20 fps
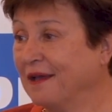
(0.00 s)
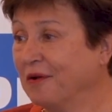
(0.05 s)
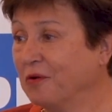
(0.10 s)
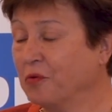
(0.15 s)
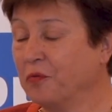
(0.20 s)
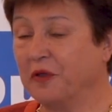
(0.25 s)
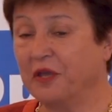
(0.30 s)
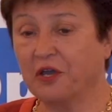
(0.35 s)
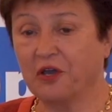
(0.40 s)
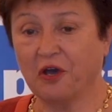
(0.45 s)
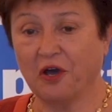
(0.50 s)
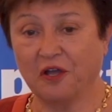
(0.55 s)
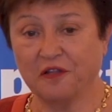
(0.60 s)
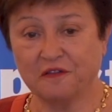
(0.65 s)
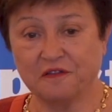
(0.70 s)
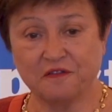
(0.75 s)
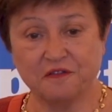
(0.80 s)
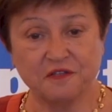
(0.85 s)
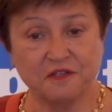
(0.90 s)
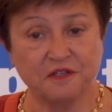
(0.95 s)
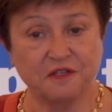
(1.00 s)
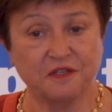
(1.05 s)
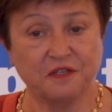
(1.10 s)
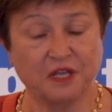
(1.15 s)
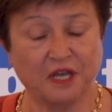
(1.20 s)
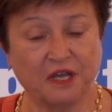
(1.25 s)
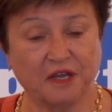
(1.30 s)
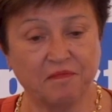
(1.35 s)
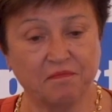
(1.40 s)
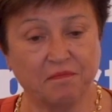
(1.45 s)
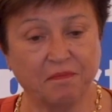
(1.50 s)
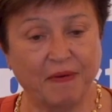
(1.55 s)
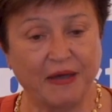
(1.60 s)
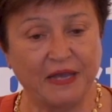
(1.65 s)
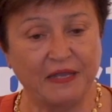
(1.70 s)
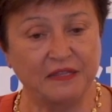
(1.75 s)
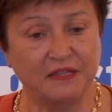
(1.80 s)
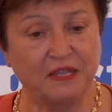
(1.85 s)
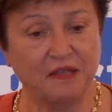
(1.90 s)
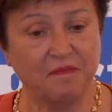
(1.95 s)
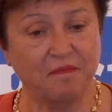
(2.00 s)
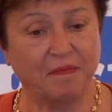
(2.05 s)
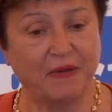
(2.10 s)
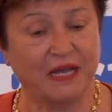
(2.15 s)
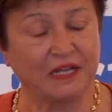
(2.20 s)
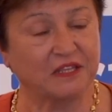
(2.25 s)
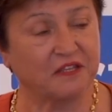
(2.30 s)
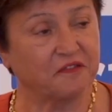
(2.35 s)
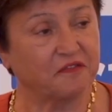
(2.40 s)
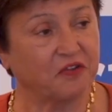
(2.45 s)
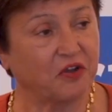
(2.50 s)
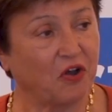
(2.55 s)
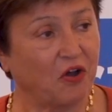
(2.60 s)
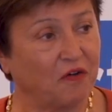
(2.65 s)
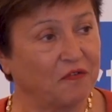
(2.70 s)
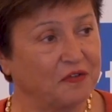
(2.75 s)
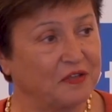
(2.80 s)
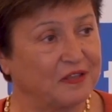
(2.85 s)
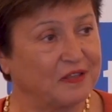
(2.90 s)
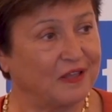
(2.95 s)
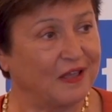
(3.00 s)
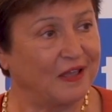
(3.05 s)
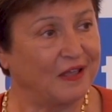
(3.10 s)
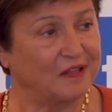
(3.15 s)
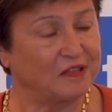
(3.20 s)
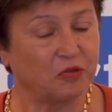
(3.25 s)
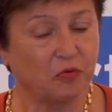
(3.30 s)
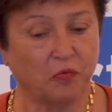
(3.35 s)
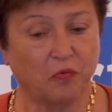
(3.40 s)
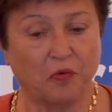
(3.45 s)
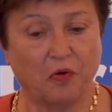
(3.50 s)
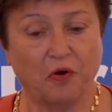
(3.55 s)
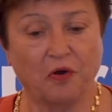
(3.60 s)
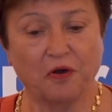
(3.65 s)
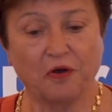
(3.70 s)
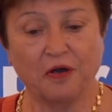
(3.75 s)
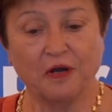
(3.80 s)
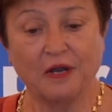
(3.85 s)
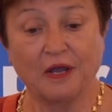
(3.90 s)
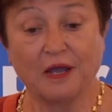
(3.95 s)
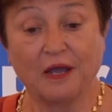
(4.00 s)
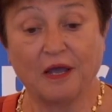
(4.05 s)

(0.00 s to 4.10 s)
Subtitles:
we got the combined impact of COVID and the war